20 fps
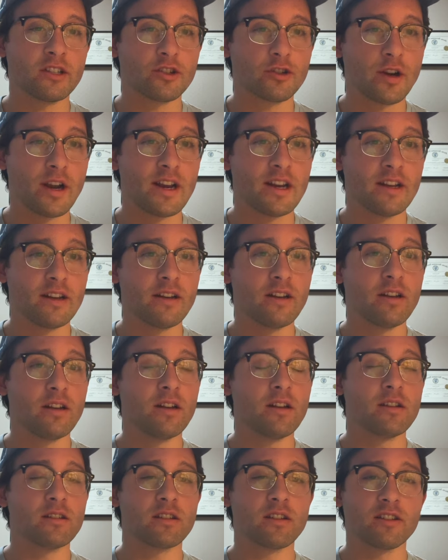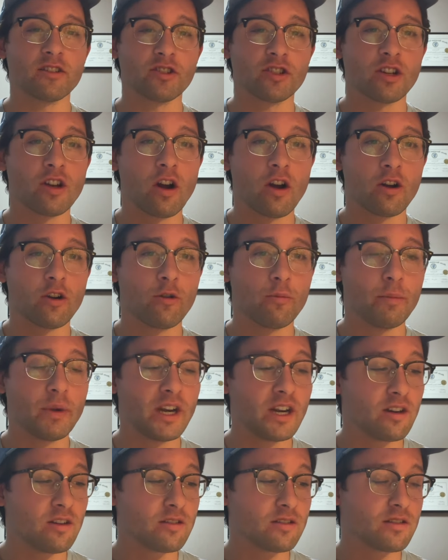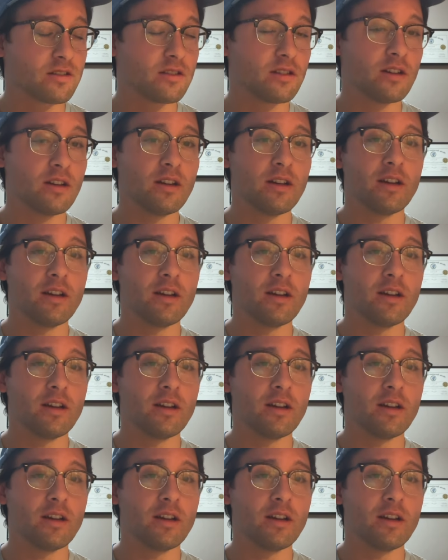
traded to the Chicago Bears,